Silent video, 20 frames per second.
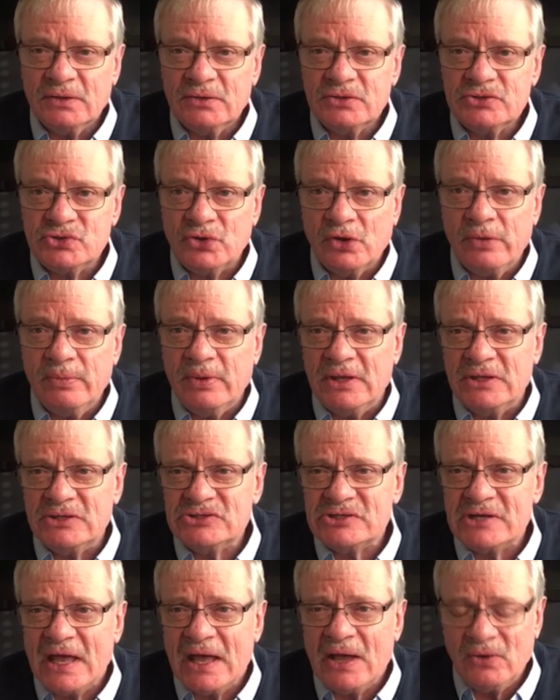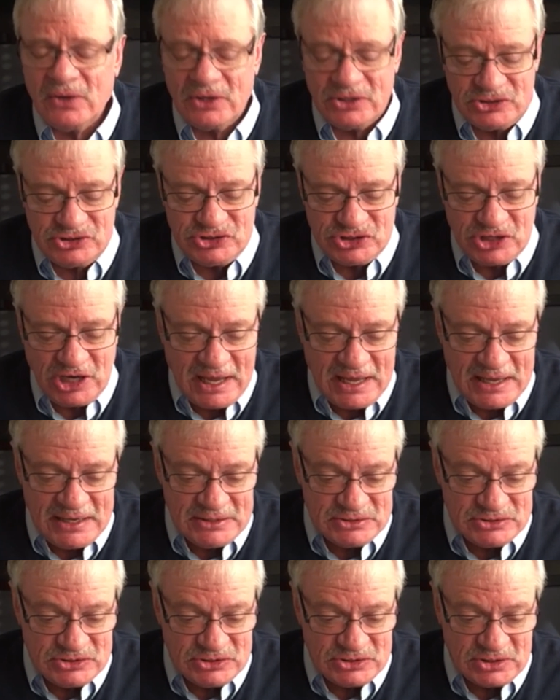soybeans now
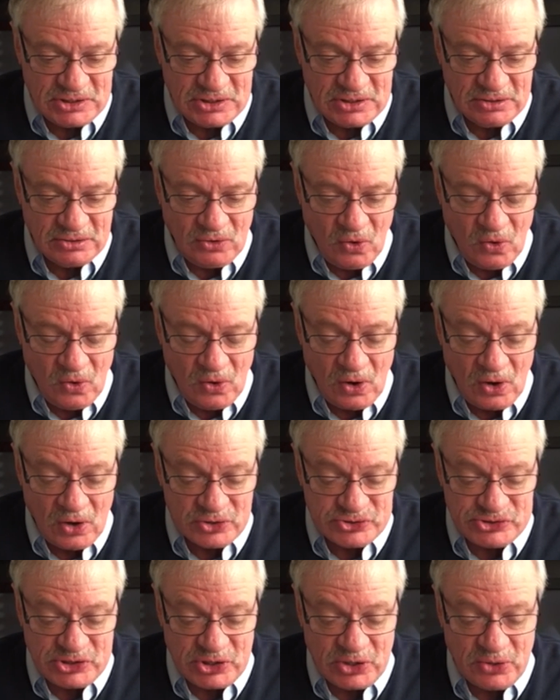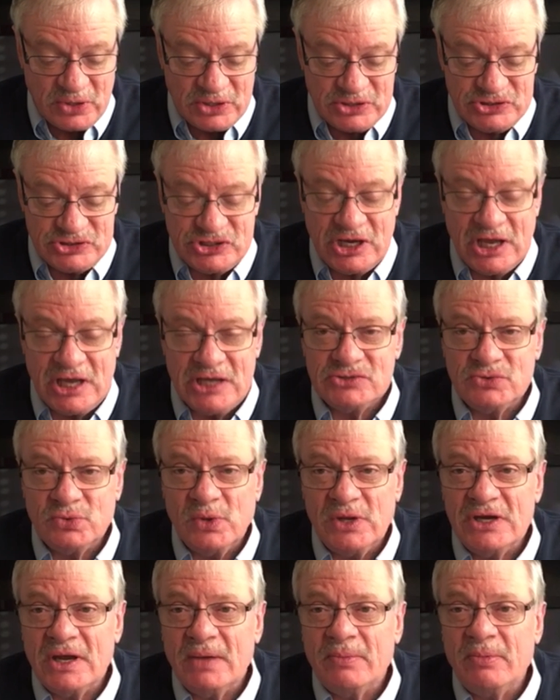unchanged, corn also unchanged, and
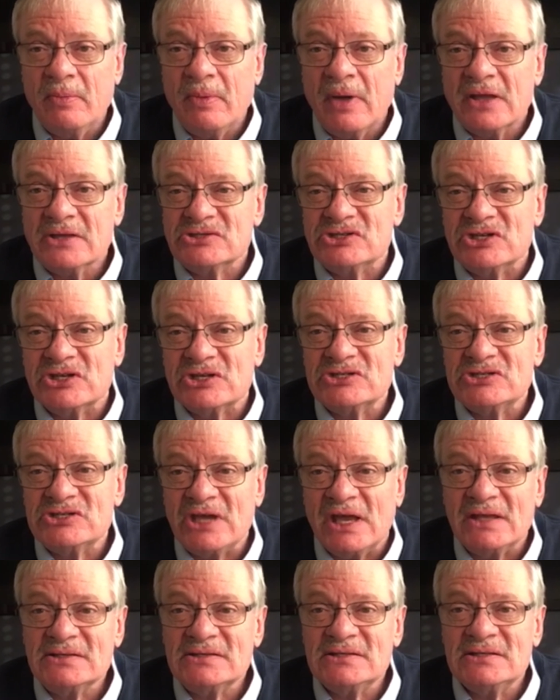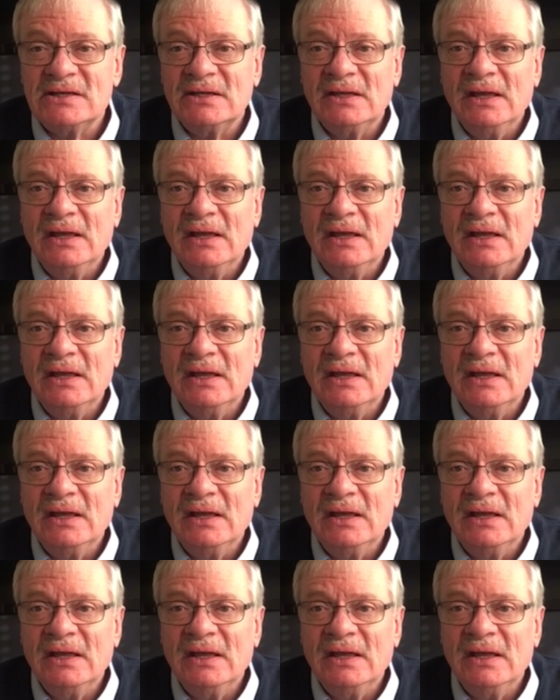wheat up about 6 cents.